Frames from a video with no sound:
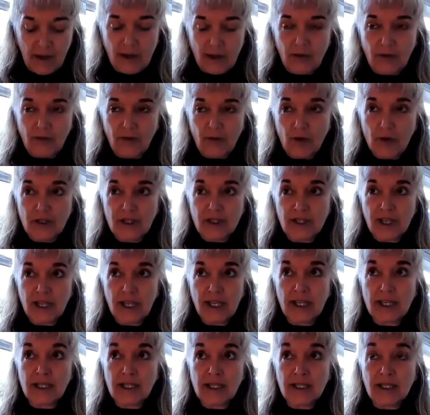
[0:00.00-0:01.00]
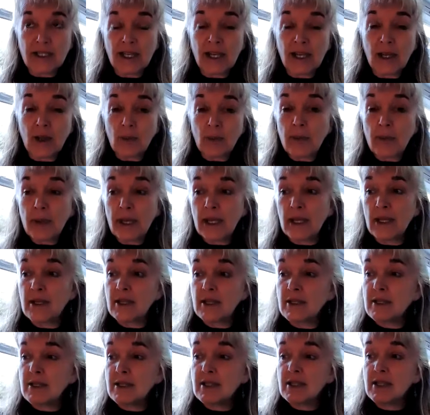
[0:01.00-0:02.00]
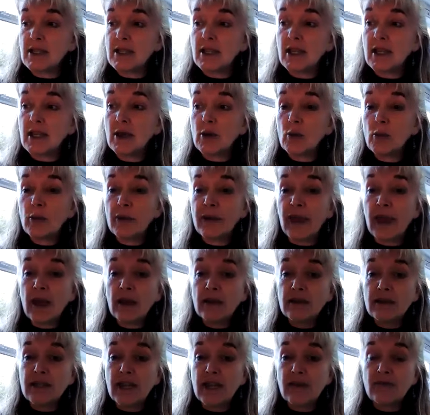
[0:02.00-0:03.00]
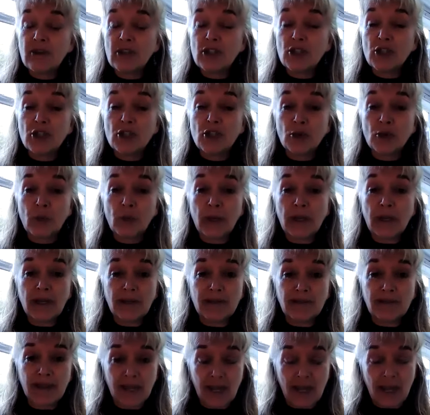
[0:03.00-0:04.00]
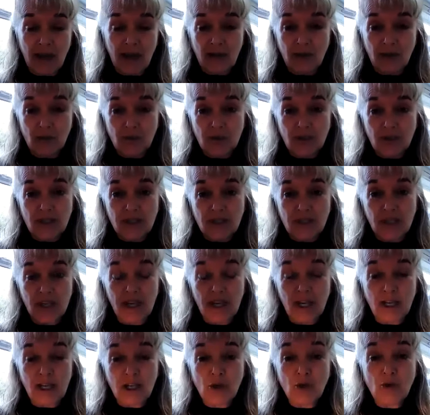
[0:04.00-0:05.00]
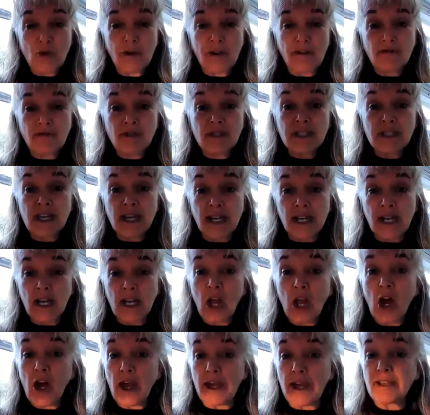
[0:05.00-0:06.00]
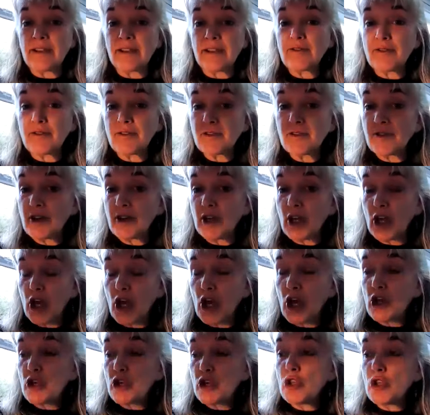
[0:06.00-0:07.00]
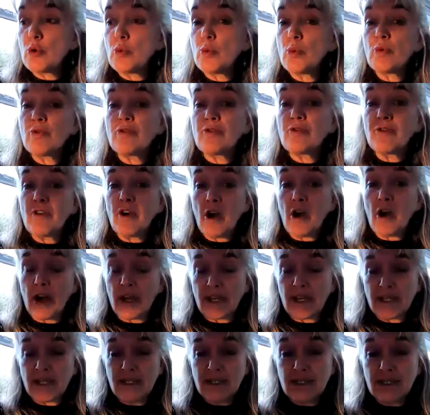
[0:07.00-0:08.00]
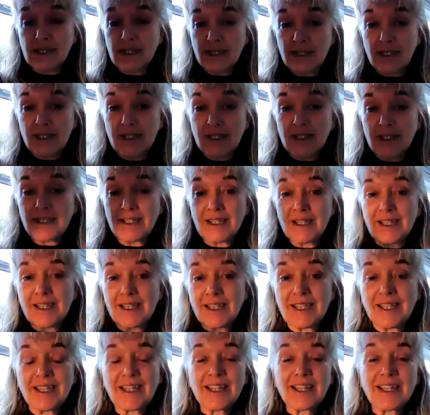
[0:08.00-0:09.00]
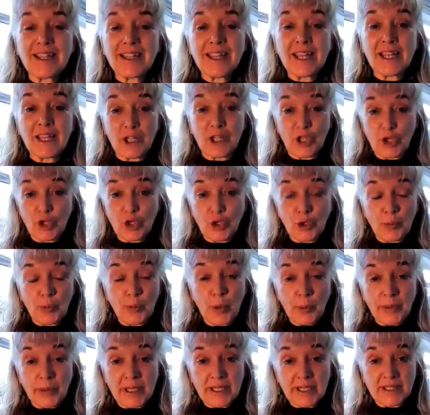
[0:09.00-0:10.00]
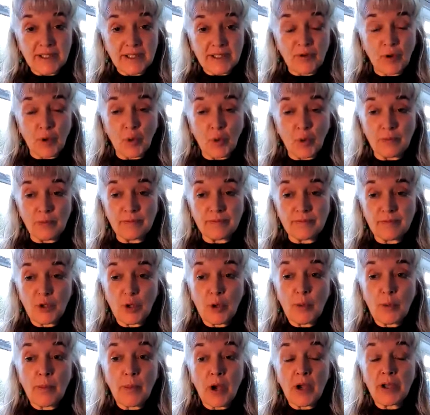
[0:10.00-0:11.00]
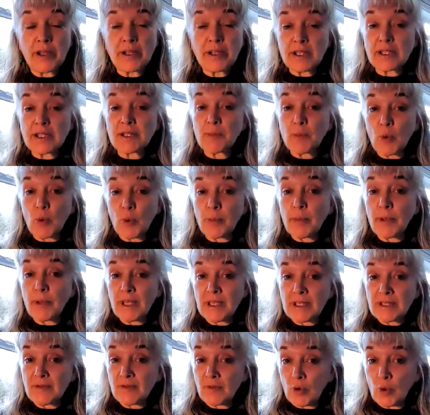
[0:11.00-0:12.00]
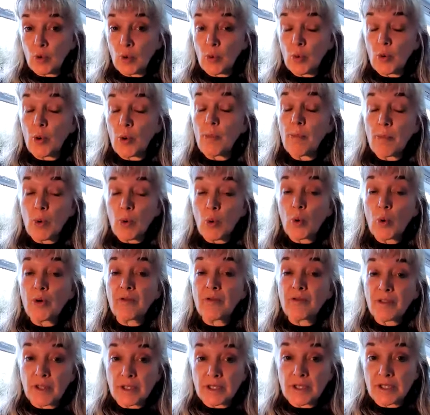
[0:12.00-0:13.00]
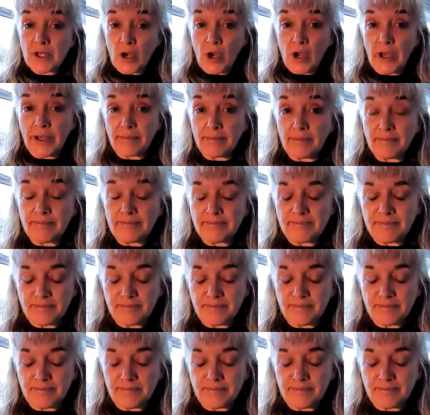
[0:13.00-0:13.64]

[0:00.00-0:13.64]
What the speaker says: The first thing is that it means, without having to do anything else in your everyday life, you will find that you're more peaceful. Your mind is more peaceful more of the time.